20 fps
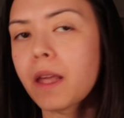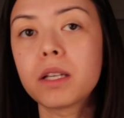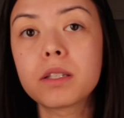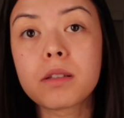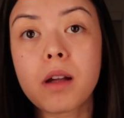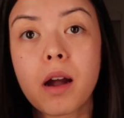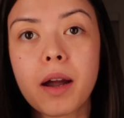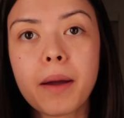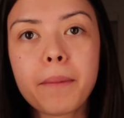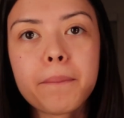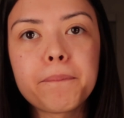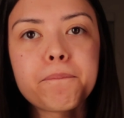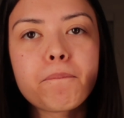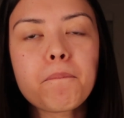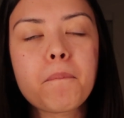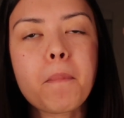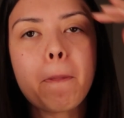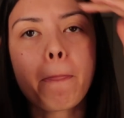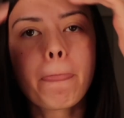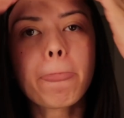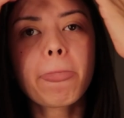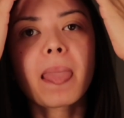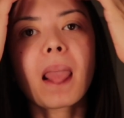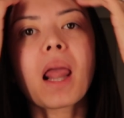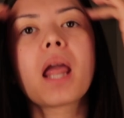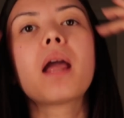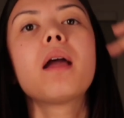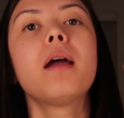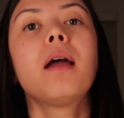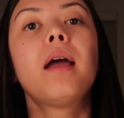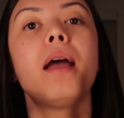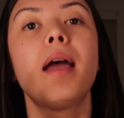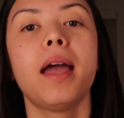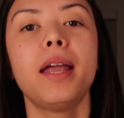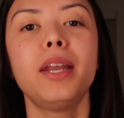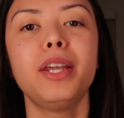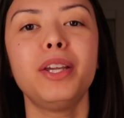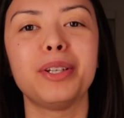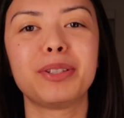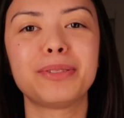Sorry.
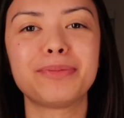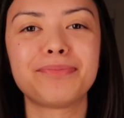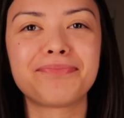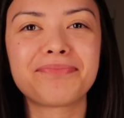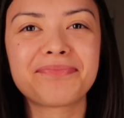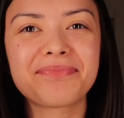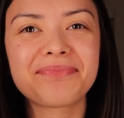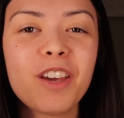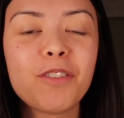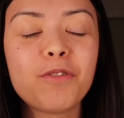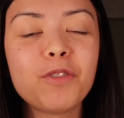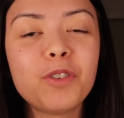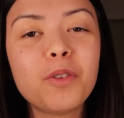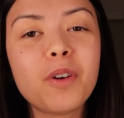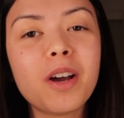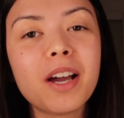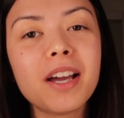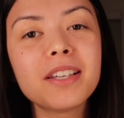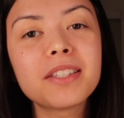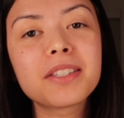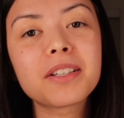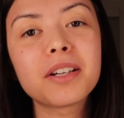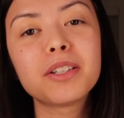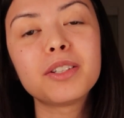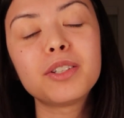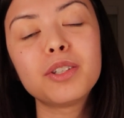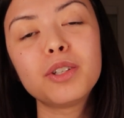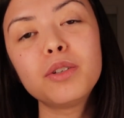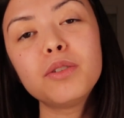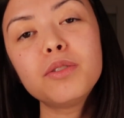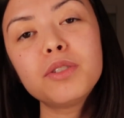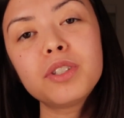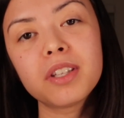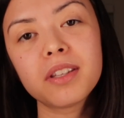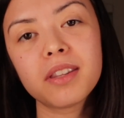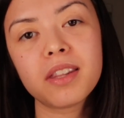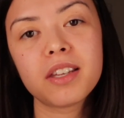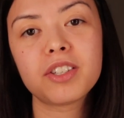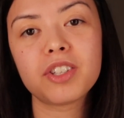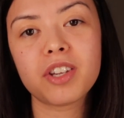Anywho, if you guys are new
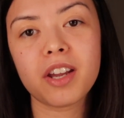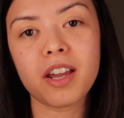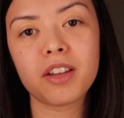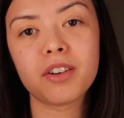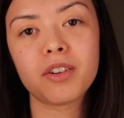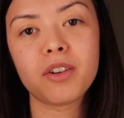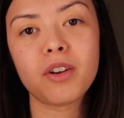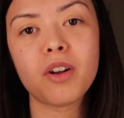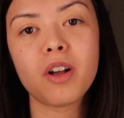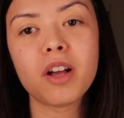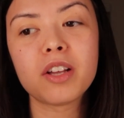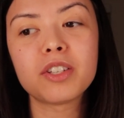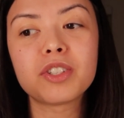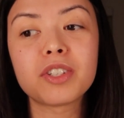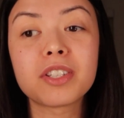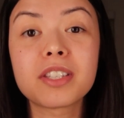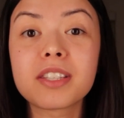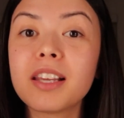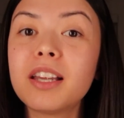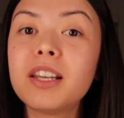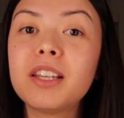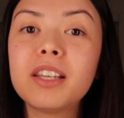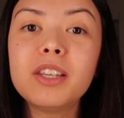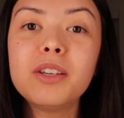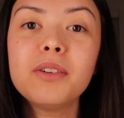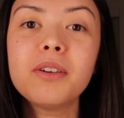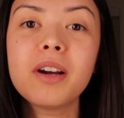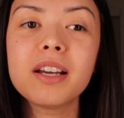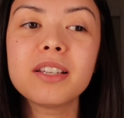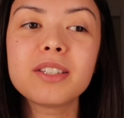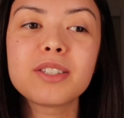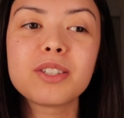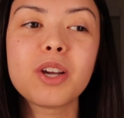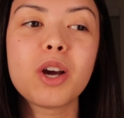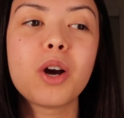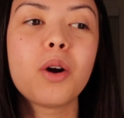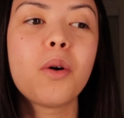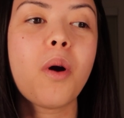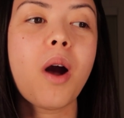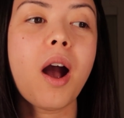to the channel, just letting you guys
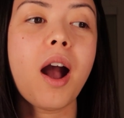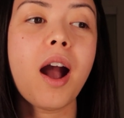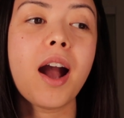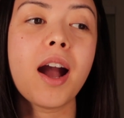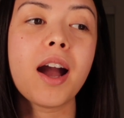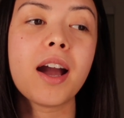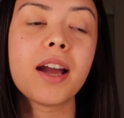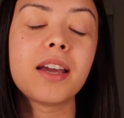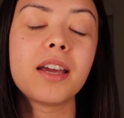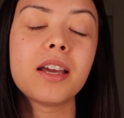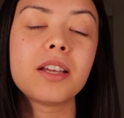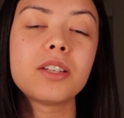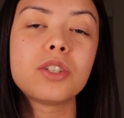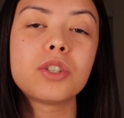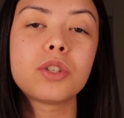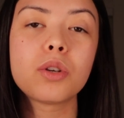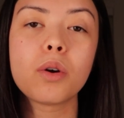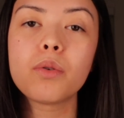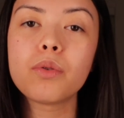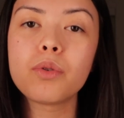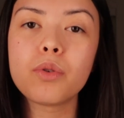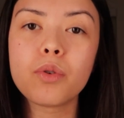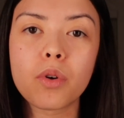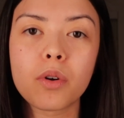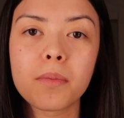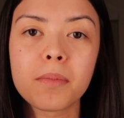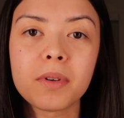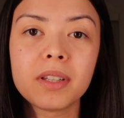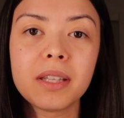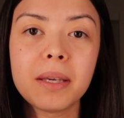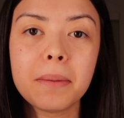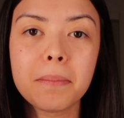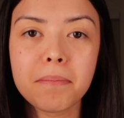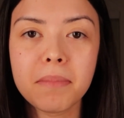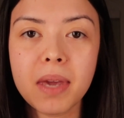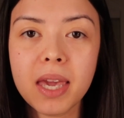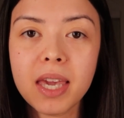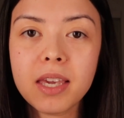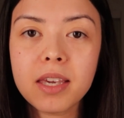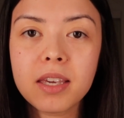know, I don't normally
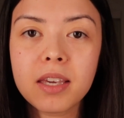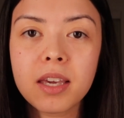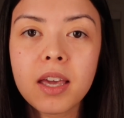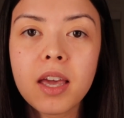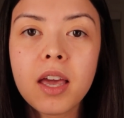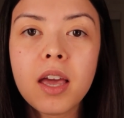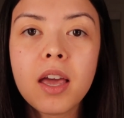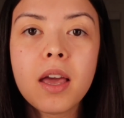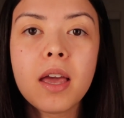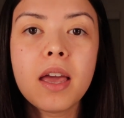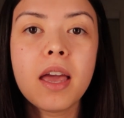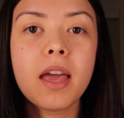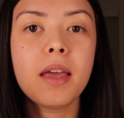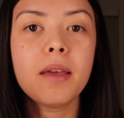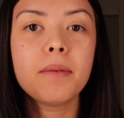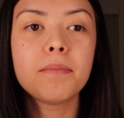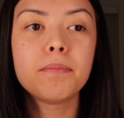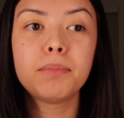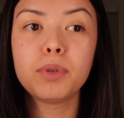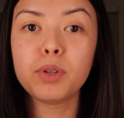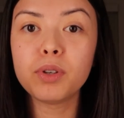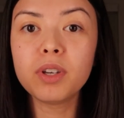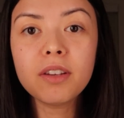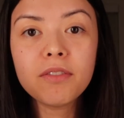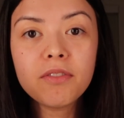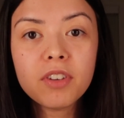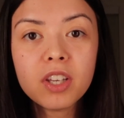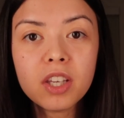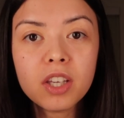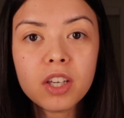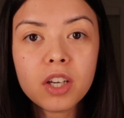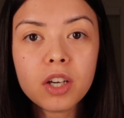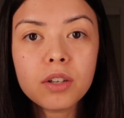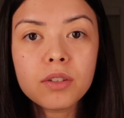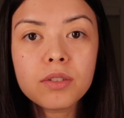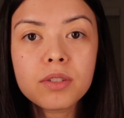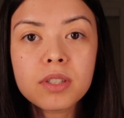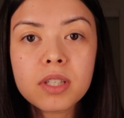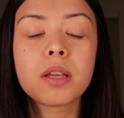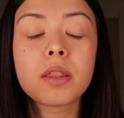make beauty
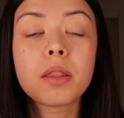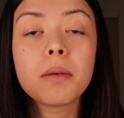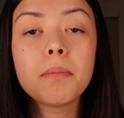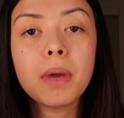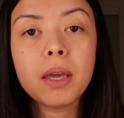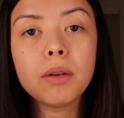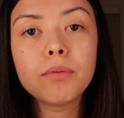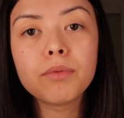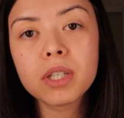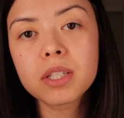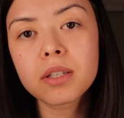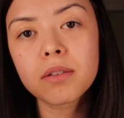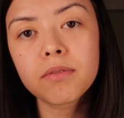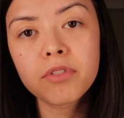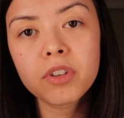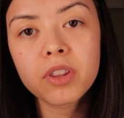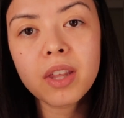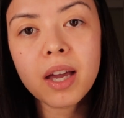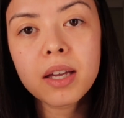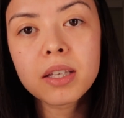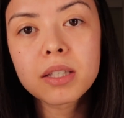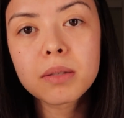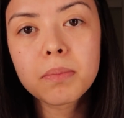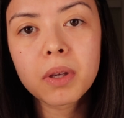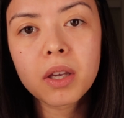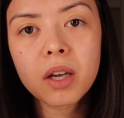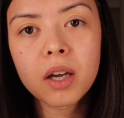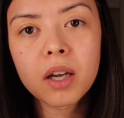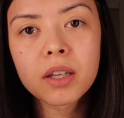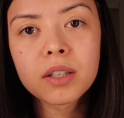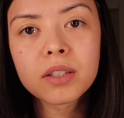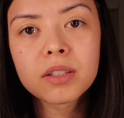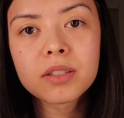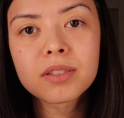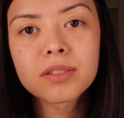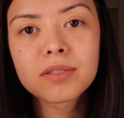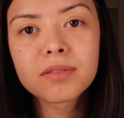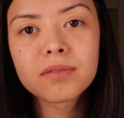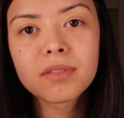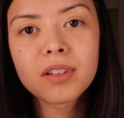videos. The main reason for that is
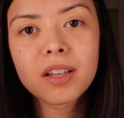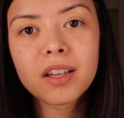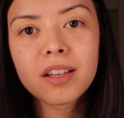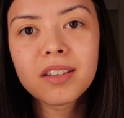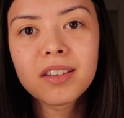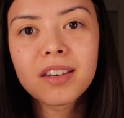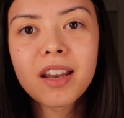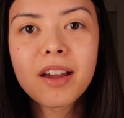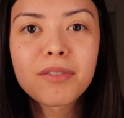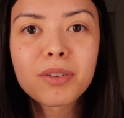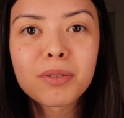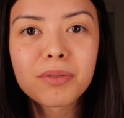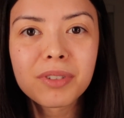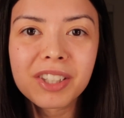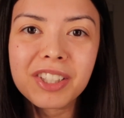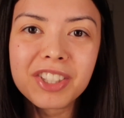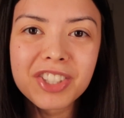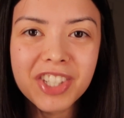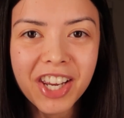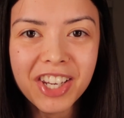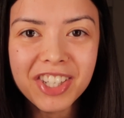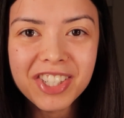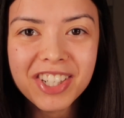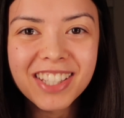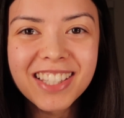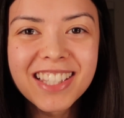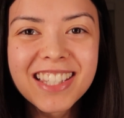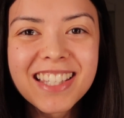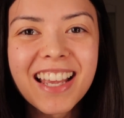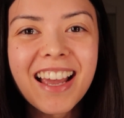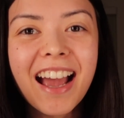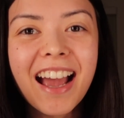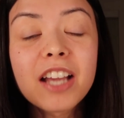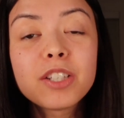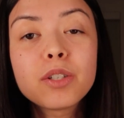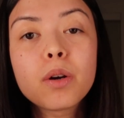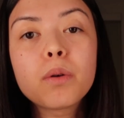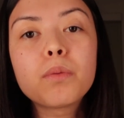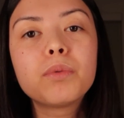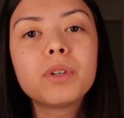because it never really changes.
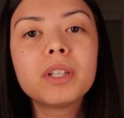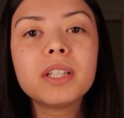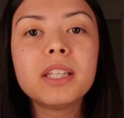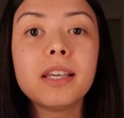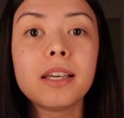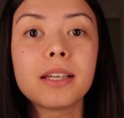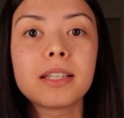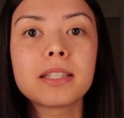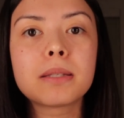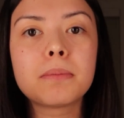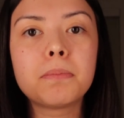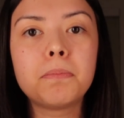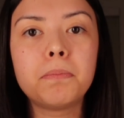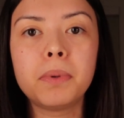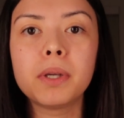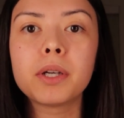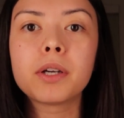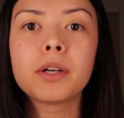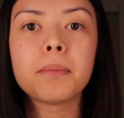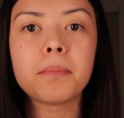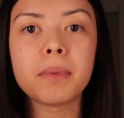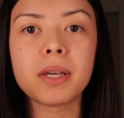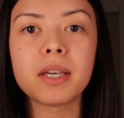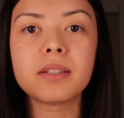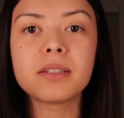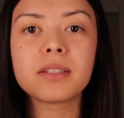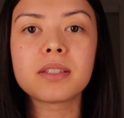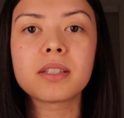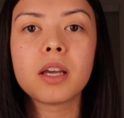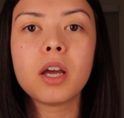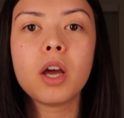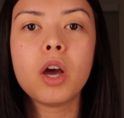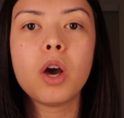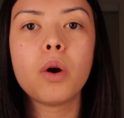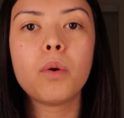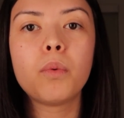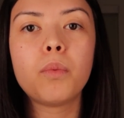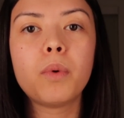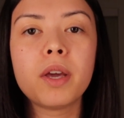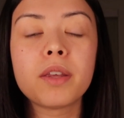I don't really expect experiment
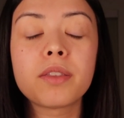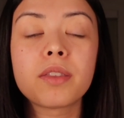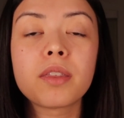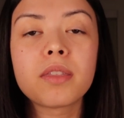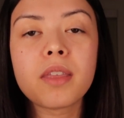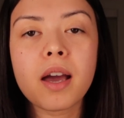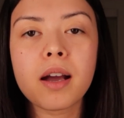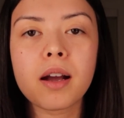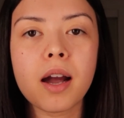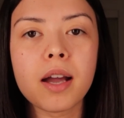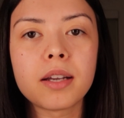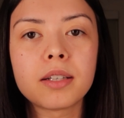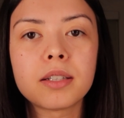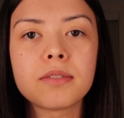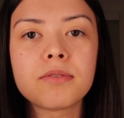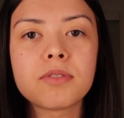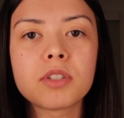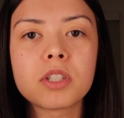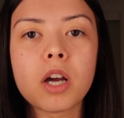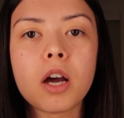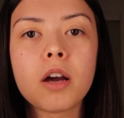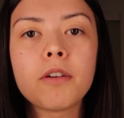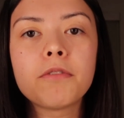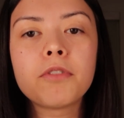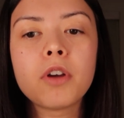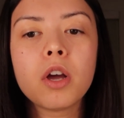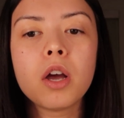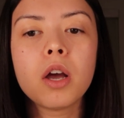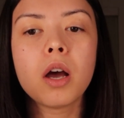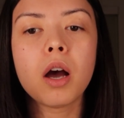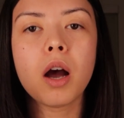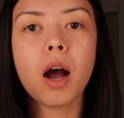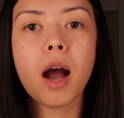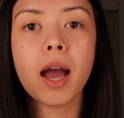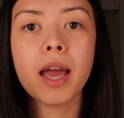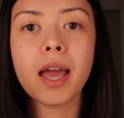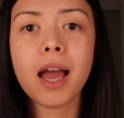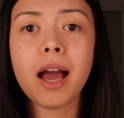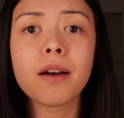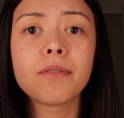with that kind of stuff.
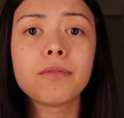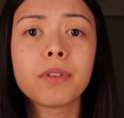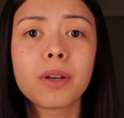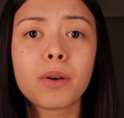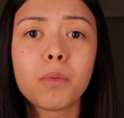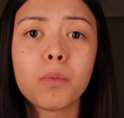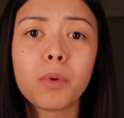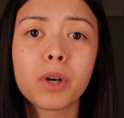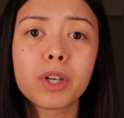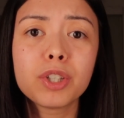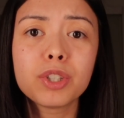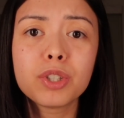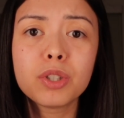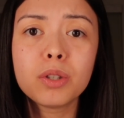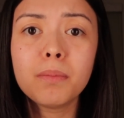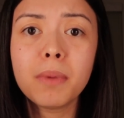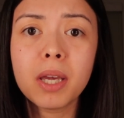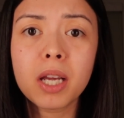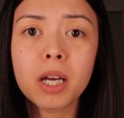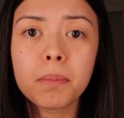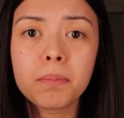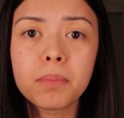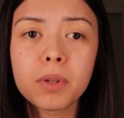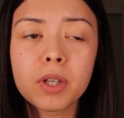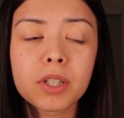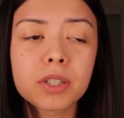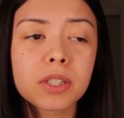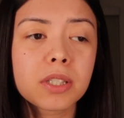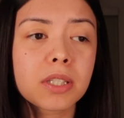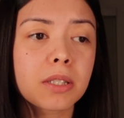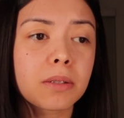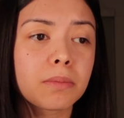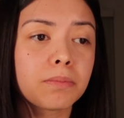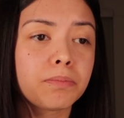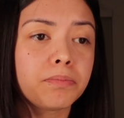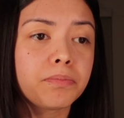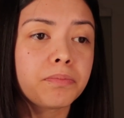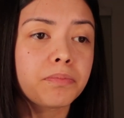I have like one or two makeup looks.